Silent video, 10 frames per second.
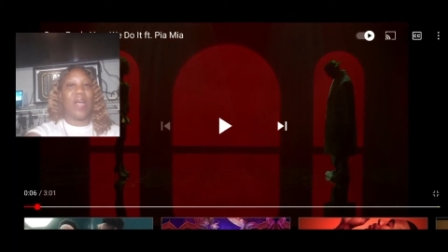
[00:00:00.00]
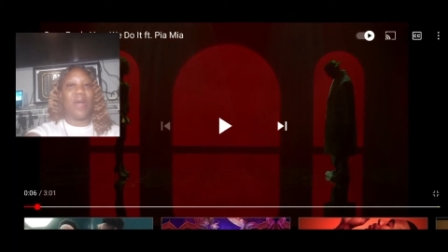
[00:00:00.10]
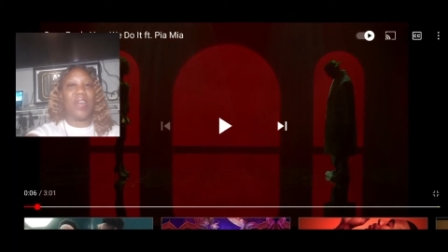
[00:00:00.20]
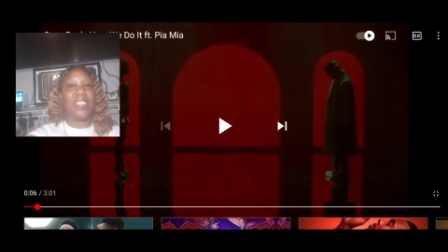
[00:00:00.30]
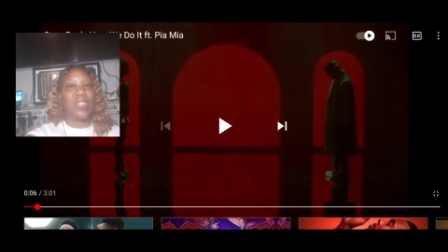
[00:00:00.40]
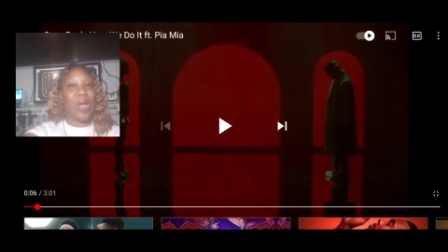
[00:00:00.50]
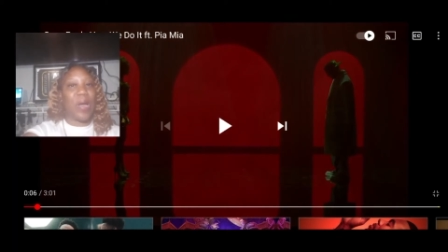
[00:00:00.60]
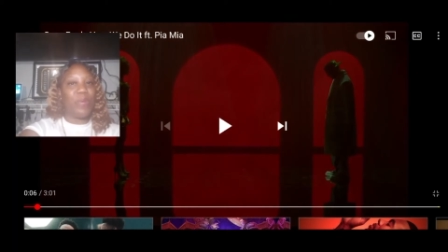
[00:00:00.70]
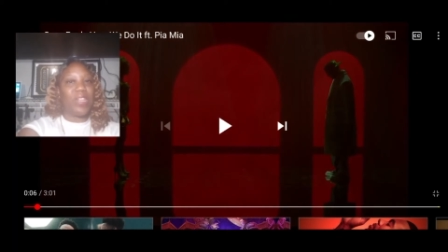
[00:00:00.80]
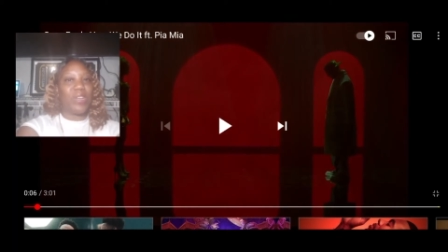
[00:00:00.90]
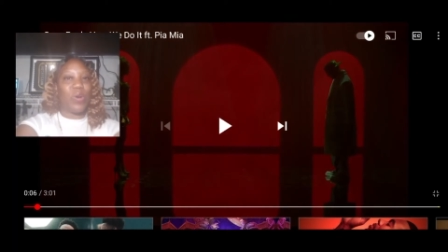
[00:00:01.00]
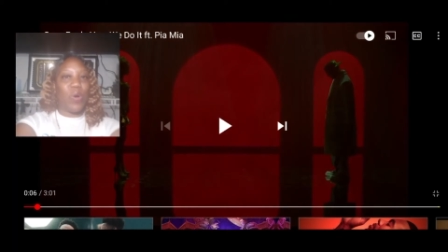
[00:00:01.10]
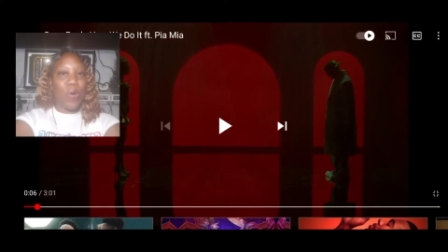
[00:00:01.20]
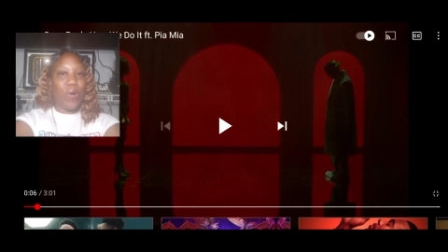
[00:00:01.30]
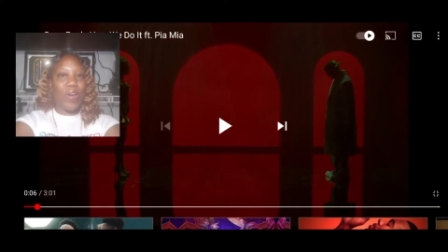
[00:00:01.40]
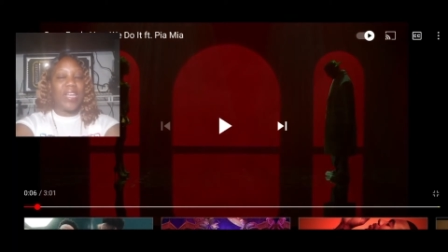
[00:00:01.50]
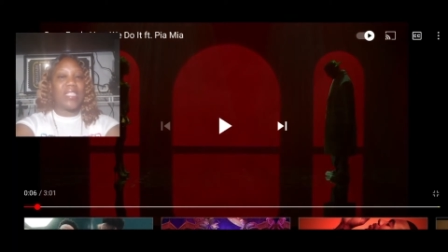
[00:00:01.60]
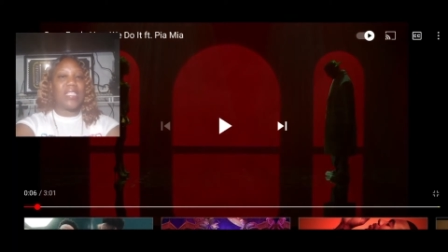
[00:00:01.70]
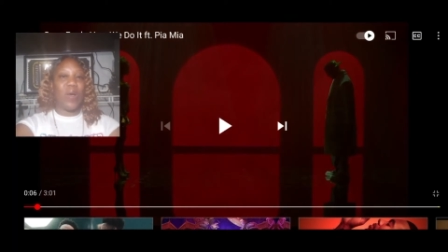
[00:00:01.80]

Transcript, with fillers: So I already starting with the chorus.